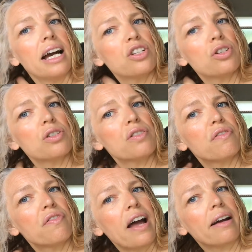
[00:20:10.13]
I just
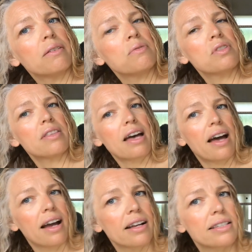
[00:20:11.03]
found
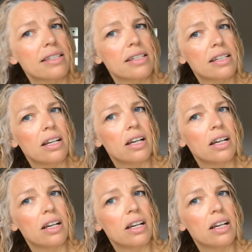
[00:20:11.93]
that